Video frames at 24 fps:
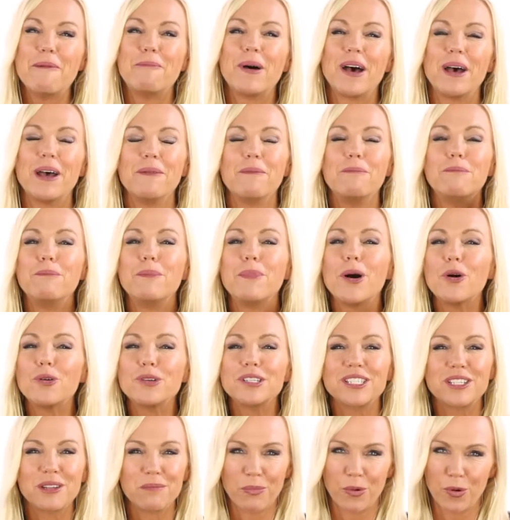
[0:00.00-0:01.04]
But
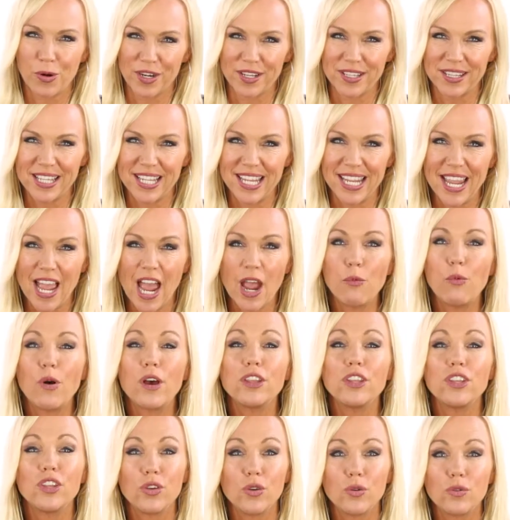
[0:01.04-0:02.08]
most importantly, I
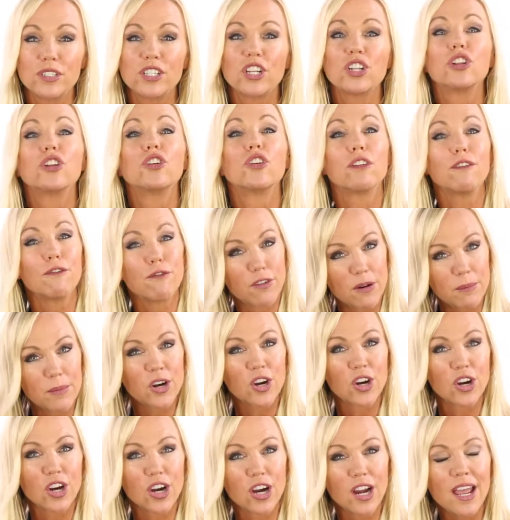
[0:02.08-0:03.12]
want you to learn from
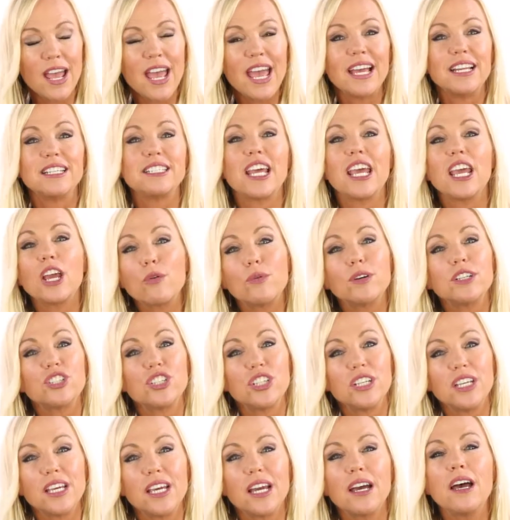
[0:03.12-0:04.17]
her and take what
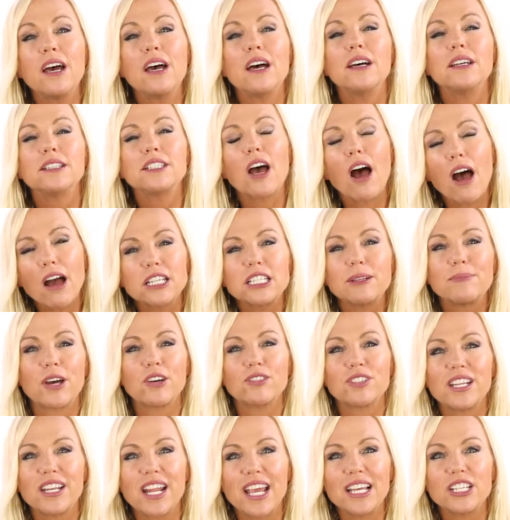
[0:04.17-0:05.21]
she talked
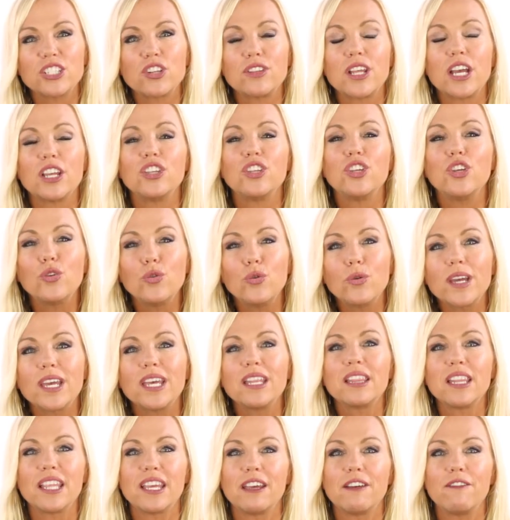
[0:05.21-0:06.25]
about today so that you
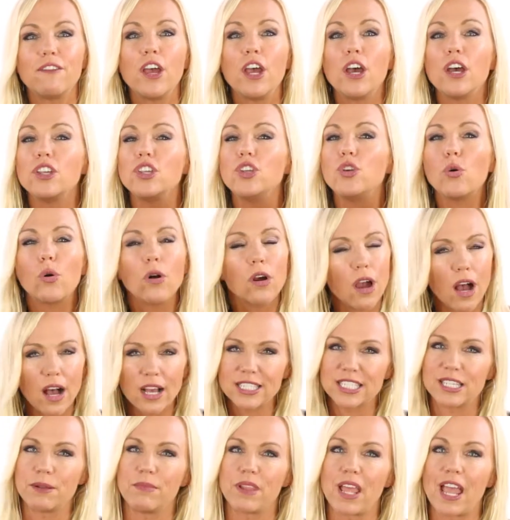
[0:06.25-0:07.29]
can live your awesome